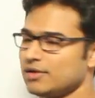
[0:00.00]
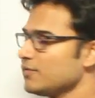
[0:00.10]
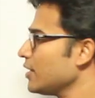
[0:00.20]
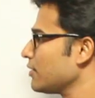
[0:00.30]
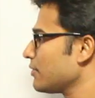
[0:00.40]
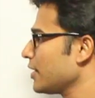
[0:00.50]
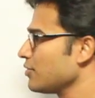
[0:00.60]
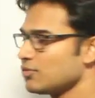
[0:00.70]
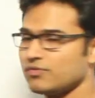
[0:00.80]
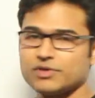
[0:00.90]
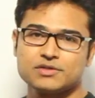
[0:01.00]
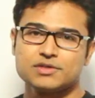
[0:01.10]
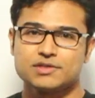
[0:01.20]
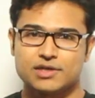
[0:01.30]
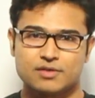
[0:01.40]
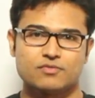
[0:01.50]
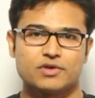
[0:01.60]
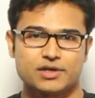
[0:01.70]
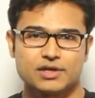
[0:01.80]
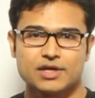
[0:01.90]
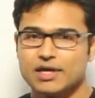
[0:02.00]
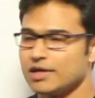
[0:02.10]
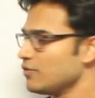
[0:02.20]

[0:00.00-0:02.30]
If they are trying to finish the same work,